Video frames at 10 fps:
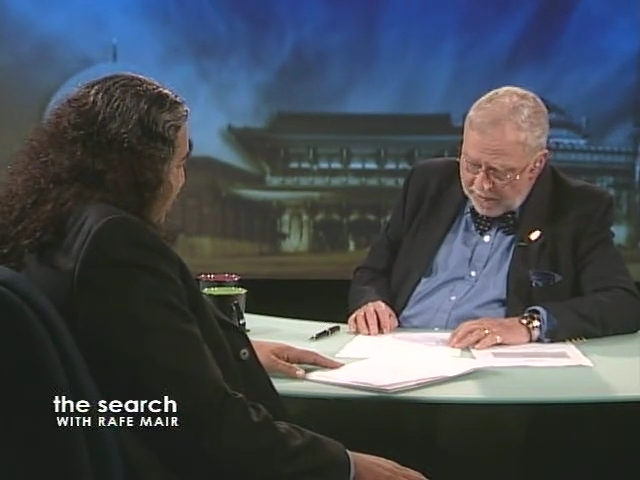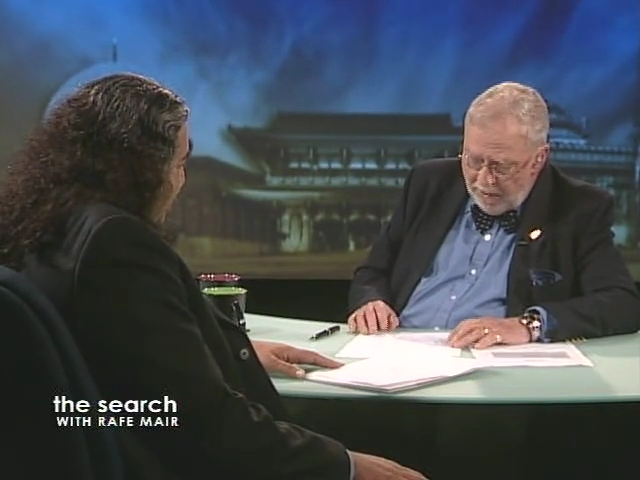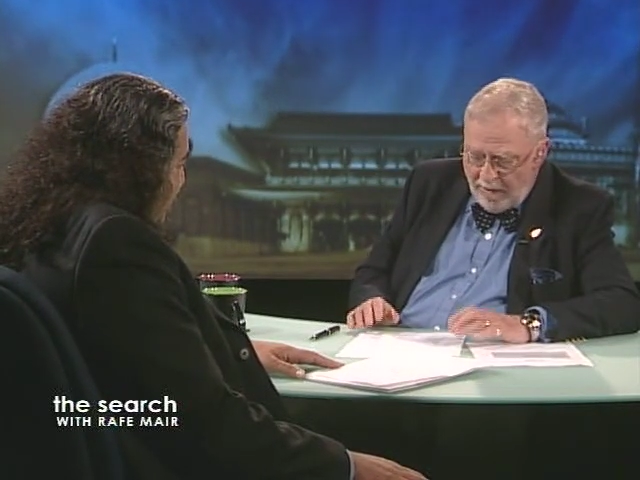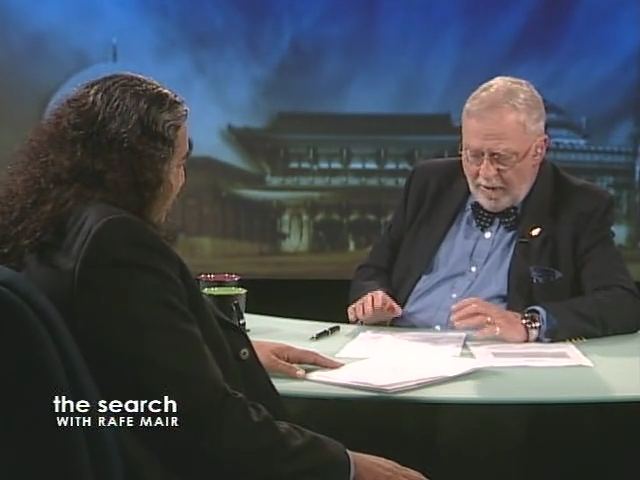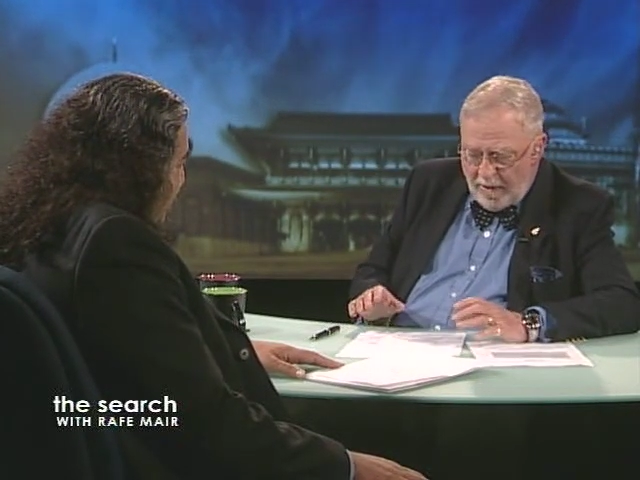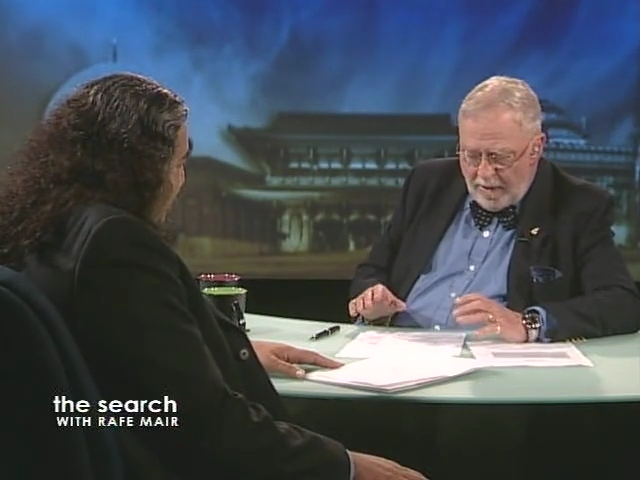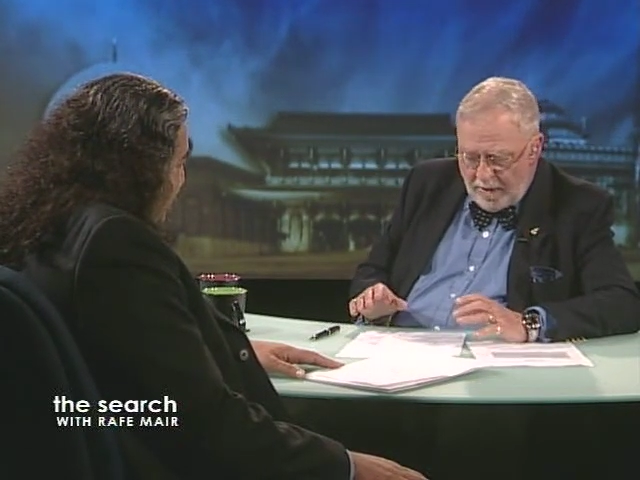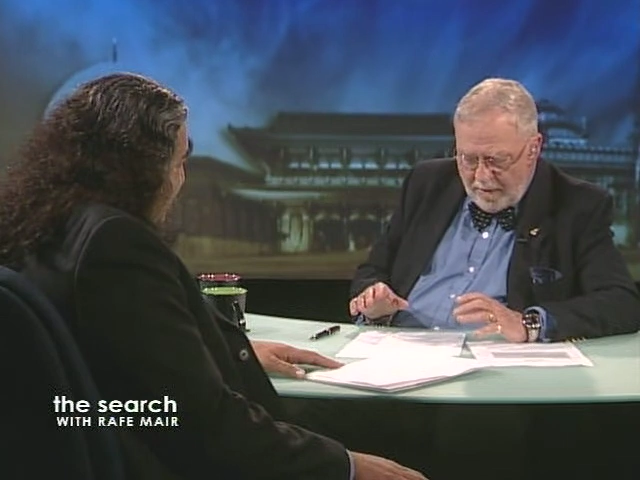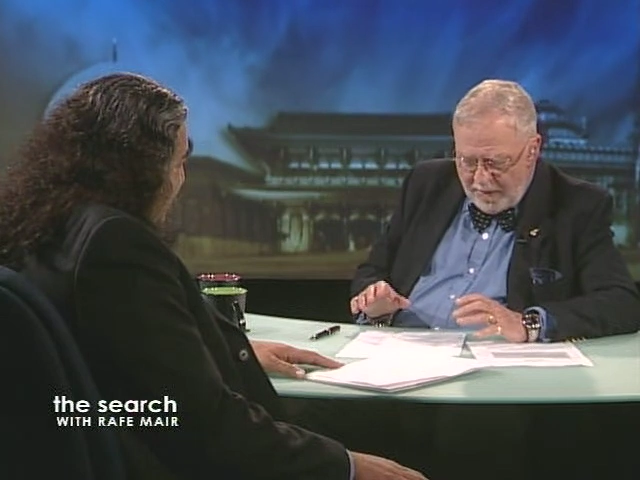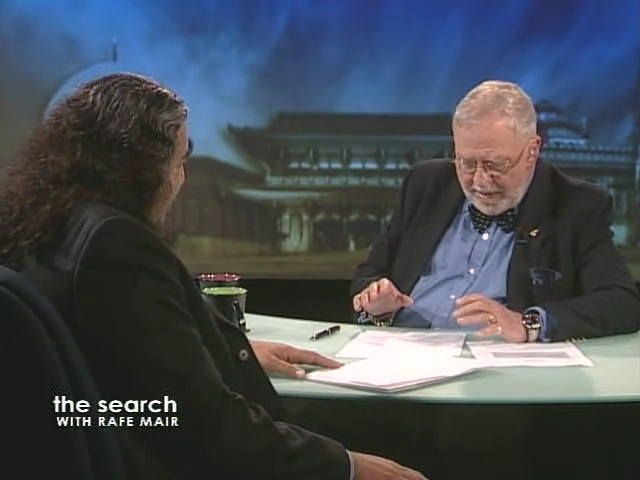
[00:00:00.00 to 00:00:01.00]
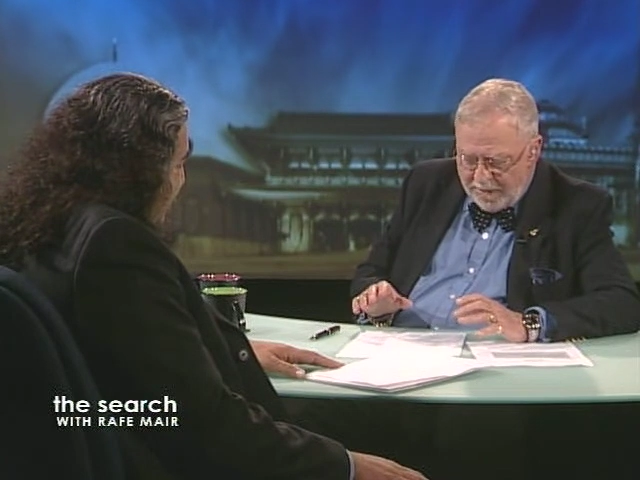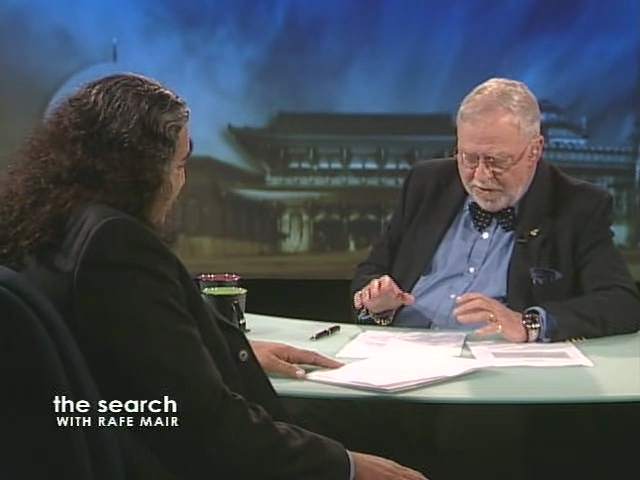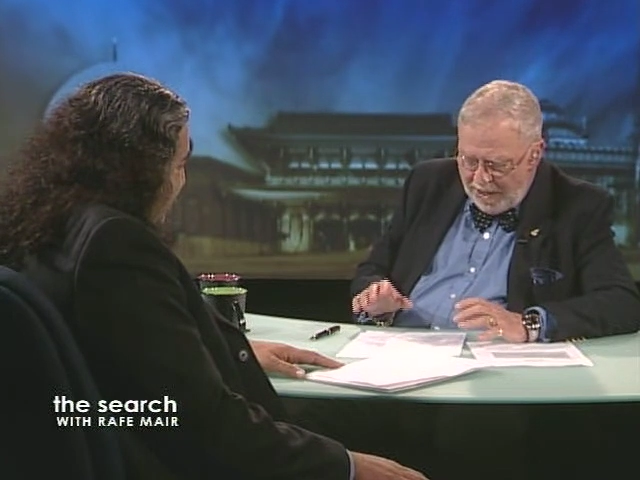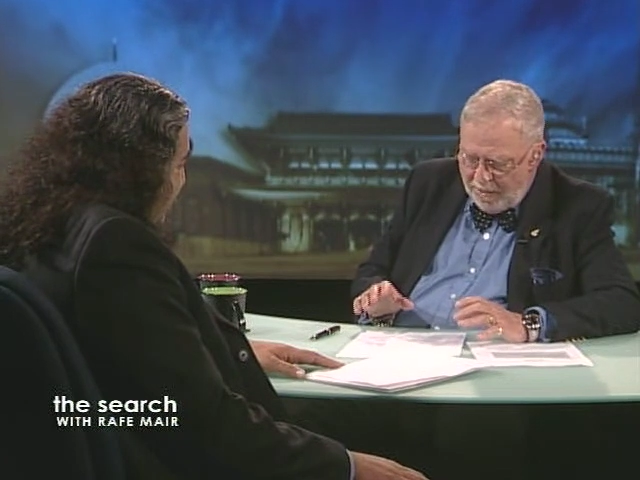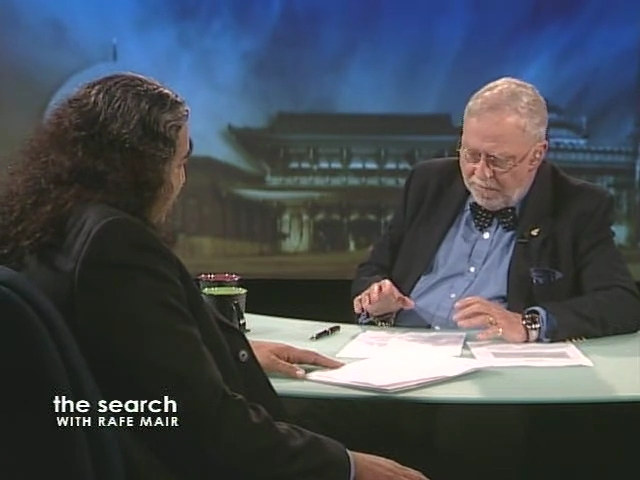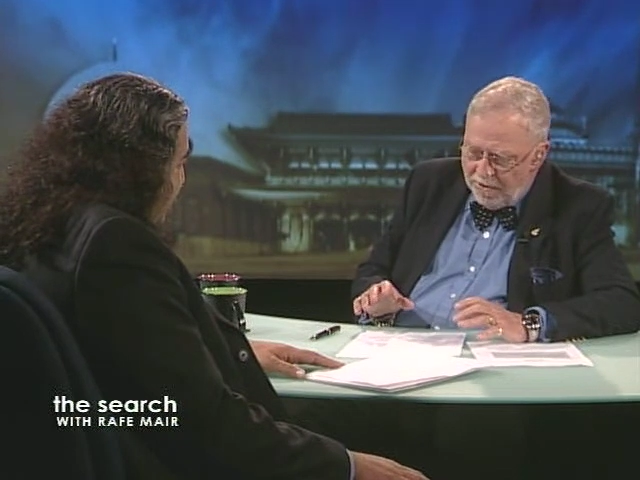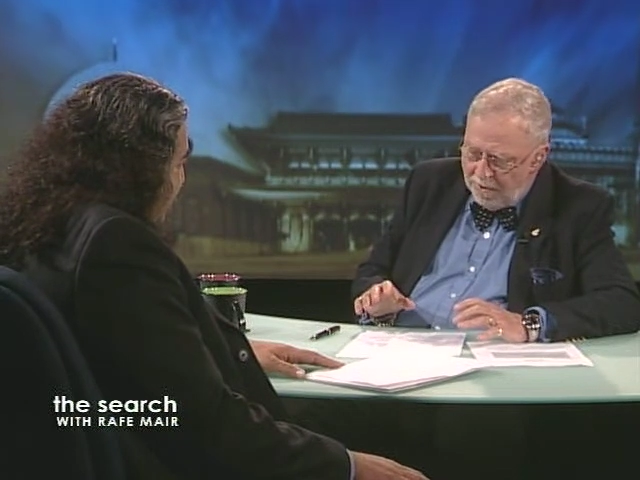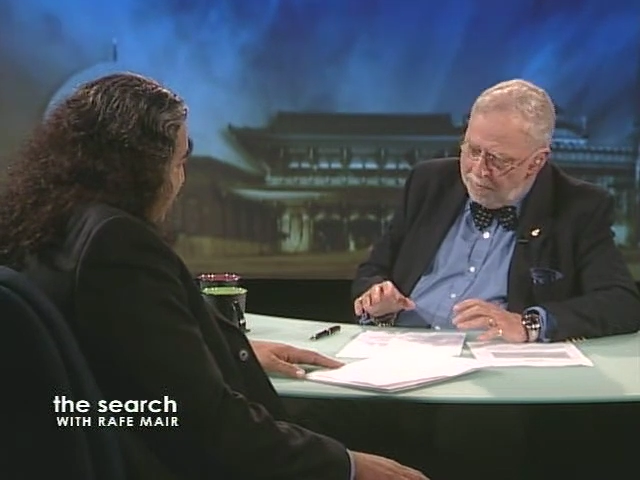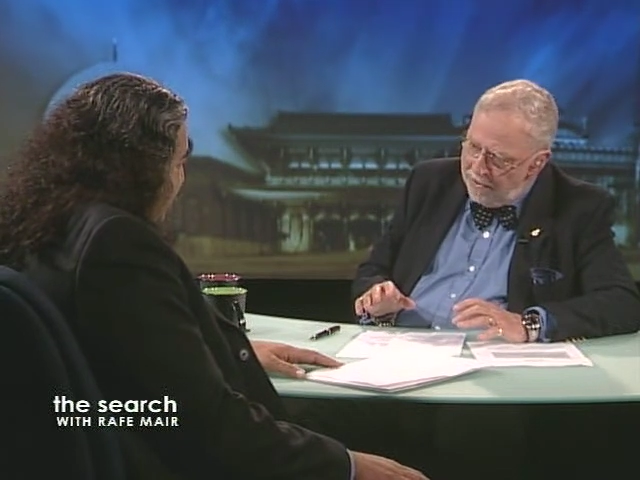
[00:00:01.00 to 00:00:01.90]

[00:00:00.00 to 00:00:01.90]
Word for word: Now, that sounds good,